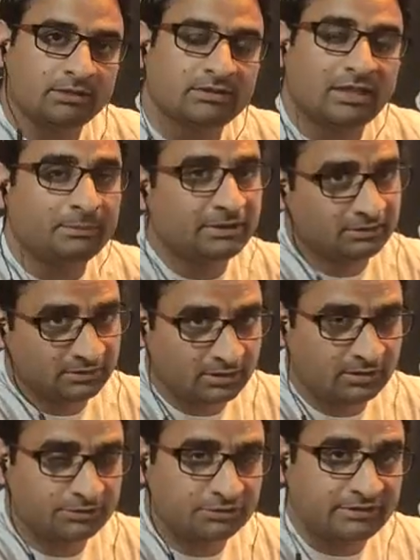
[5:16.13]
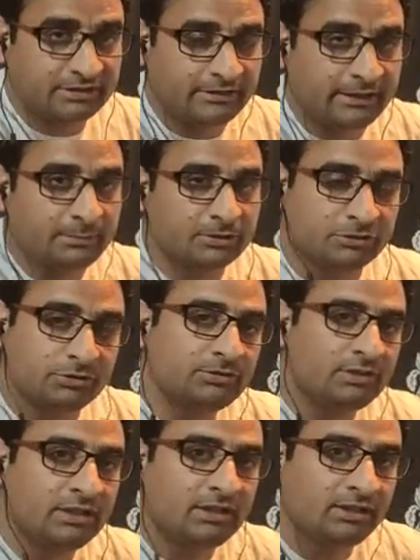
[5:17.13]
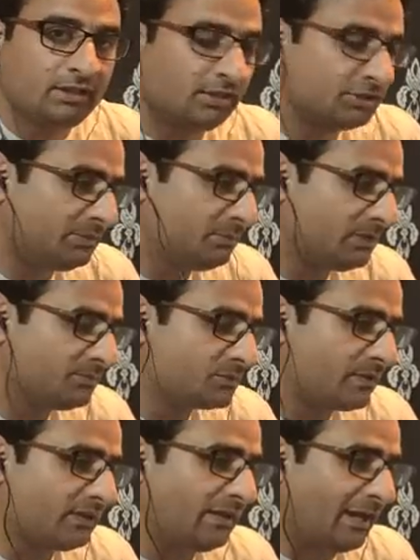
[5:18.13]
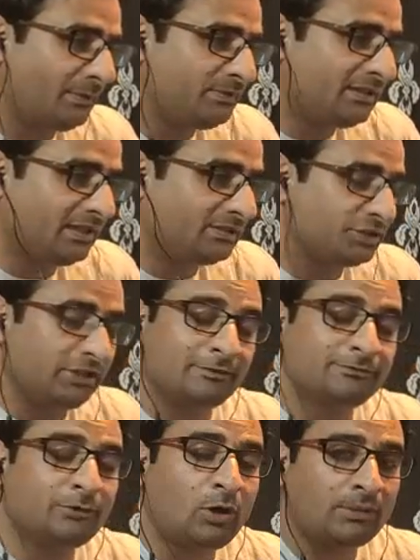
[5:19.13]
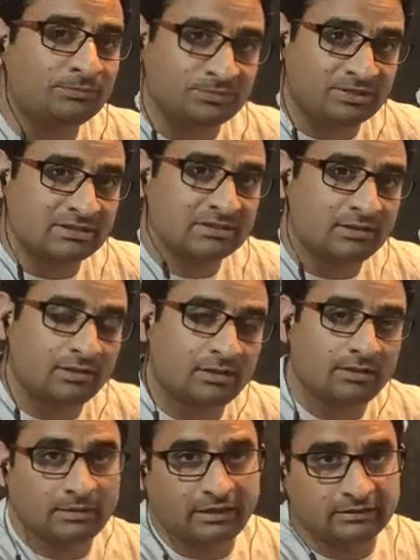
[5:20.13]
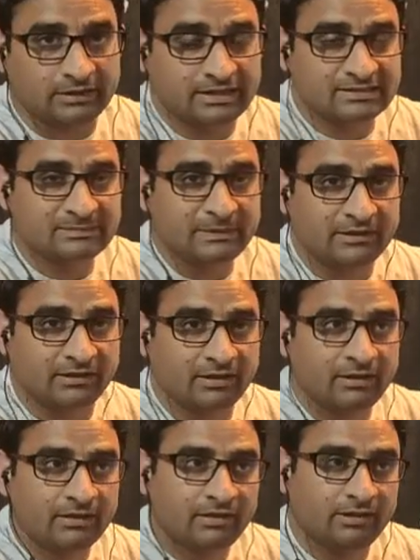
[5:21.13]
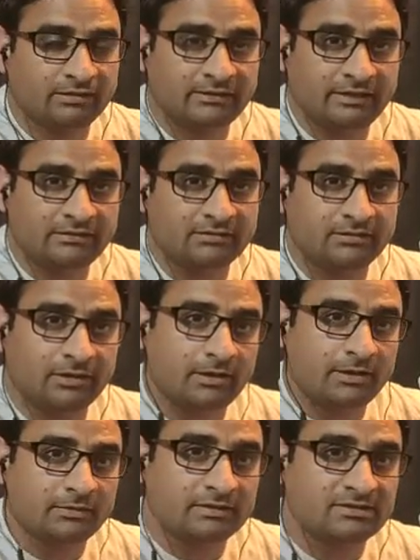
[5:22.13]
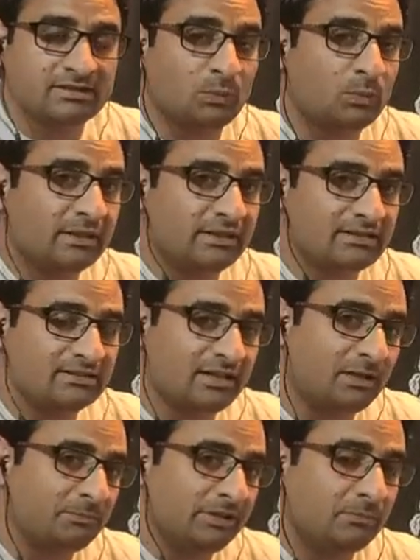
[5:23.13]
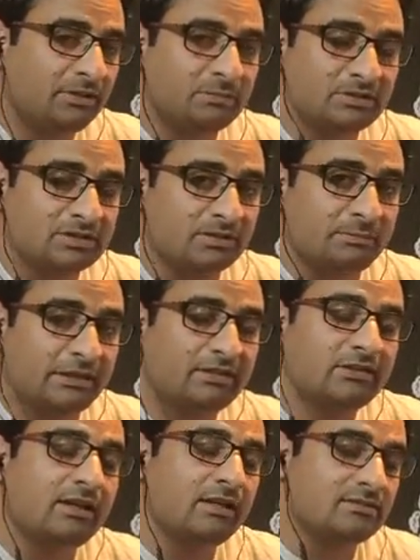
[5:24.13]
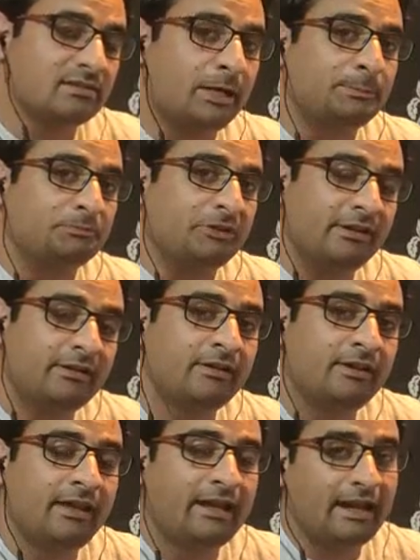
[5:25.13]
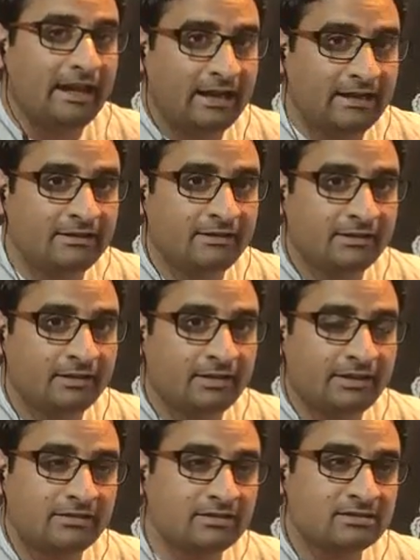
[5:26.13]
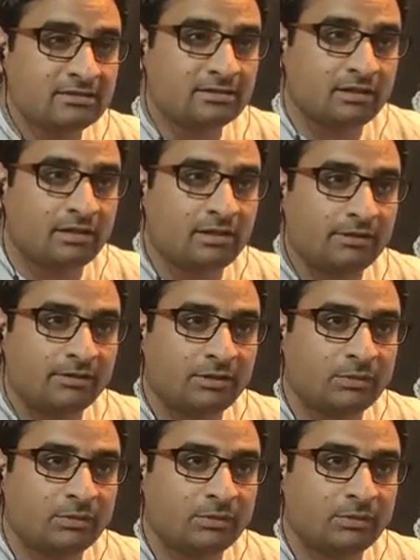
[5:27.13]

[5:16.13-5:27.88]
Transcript: coming to their neighborhood, she becomes very happy, and she informs her husband that someone has come, namely Mr. Bingley has come there, and it is a